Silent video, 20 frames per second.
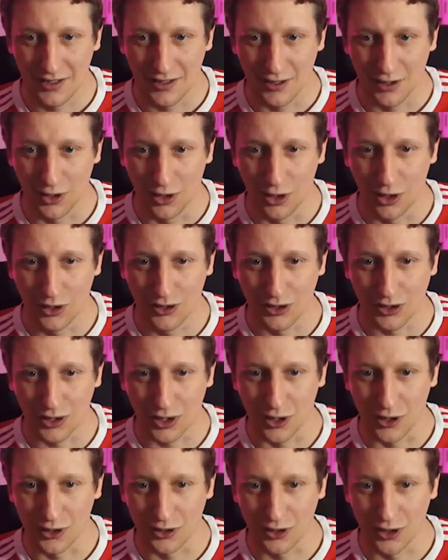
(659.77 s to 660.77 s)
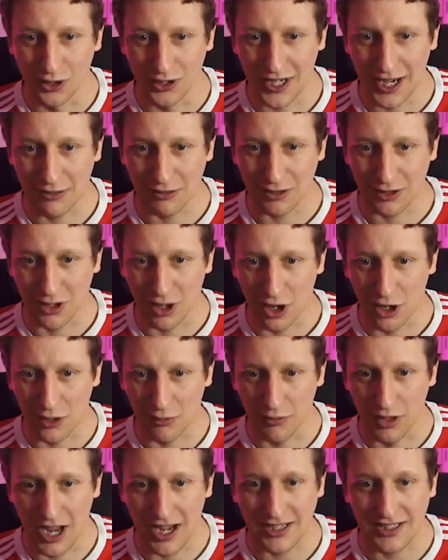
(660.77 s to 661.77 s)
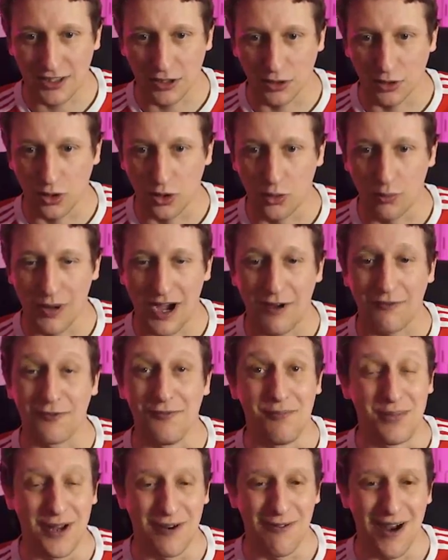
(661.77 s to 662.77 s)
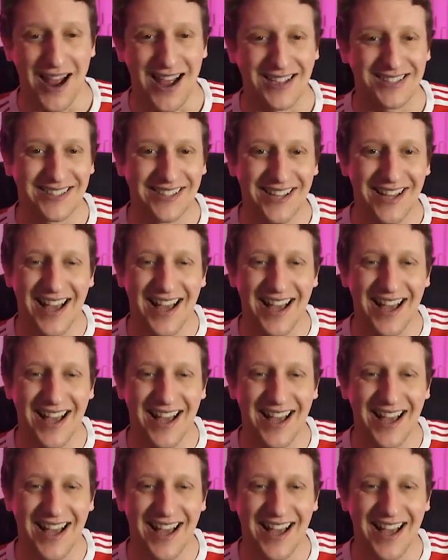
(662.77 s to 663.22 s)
Loads of goals, no doubt, scored. A nice little cutback from Pires.